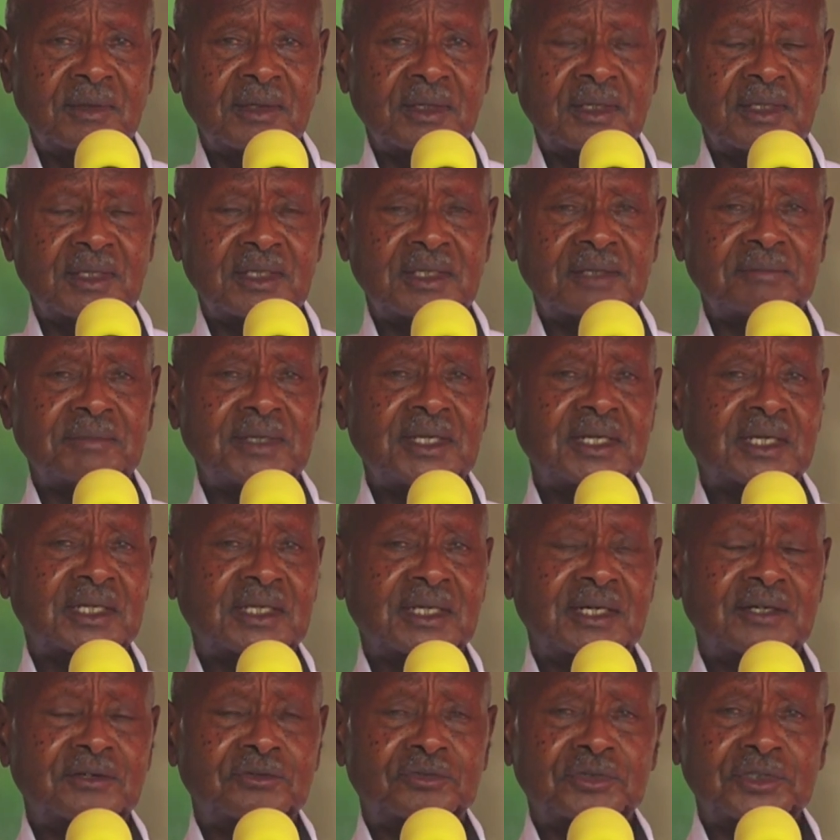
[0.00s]
in many
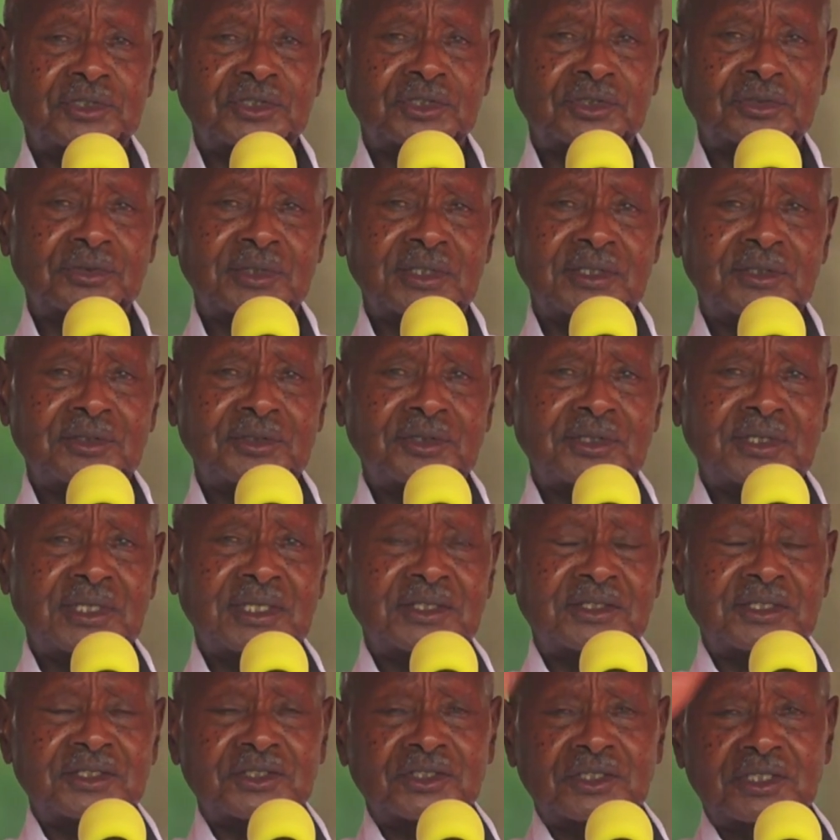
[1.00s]
countries, when you hear
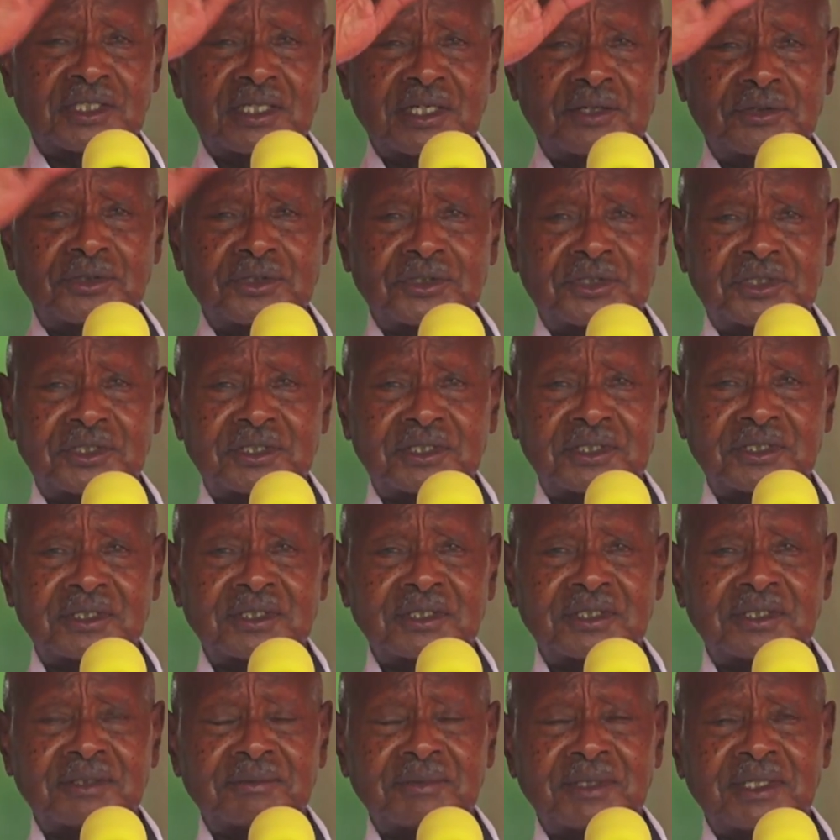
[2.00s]
this chaos
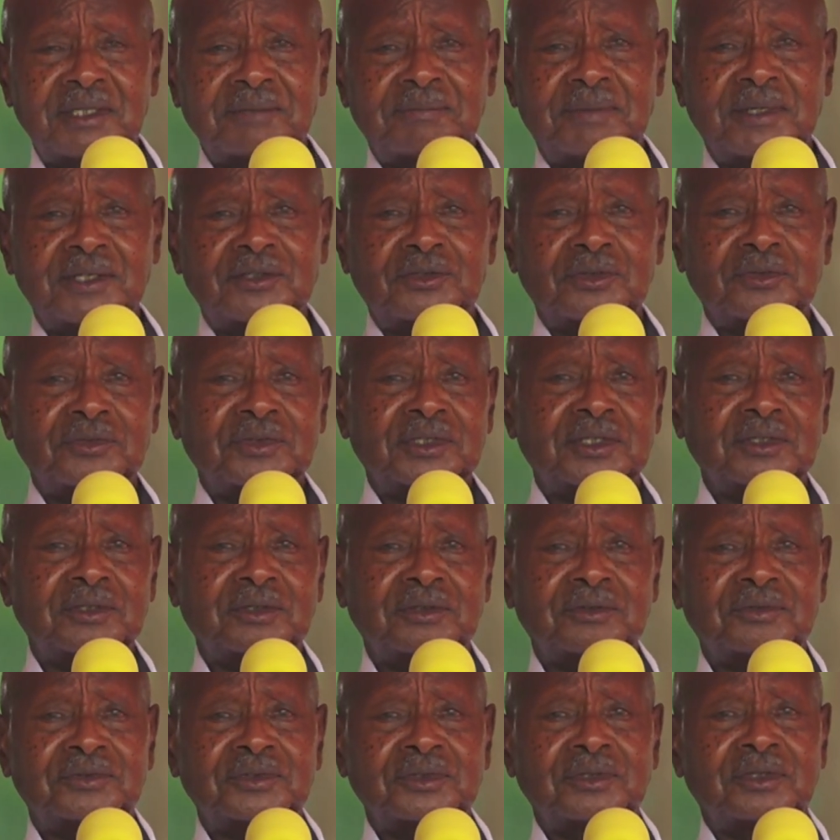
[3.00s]
in many parts
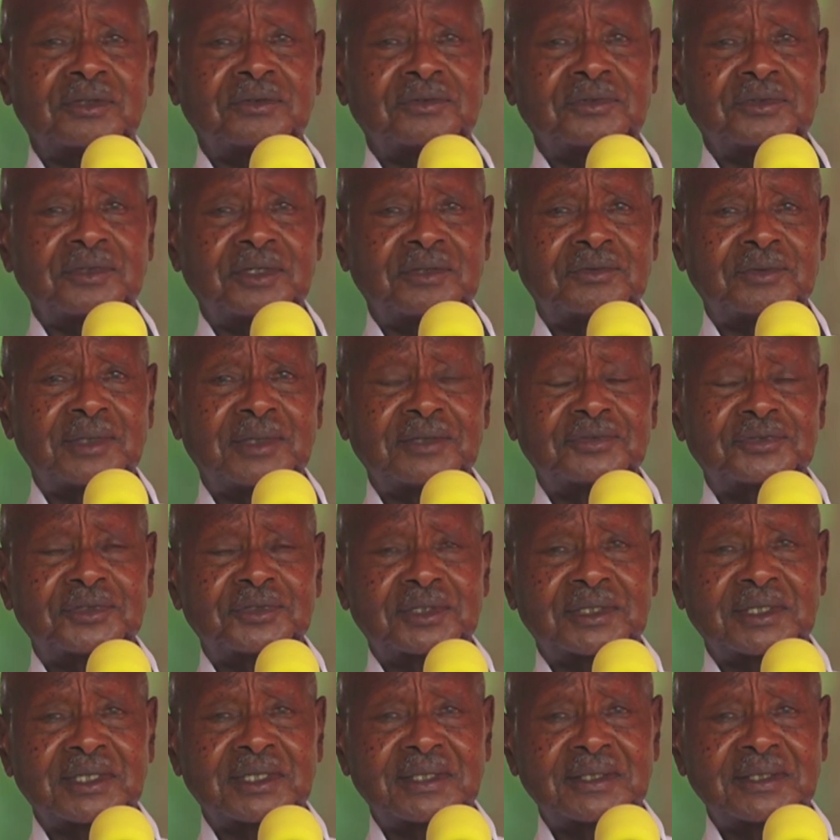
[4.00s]
of Africa,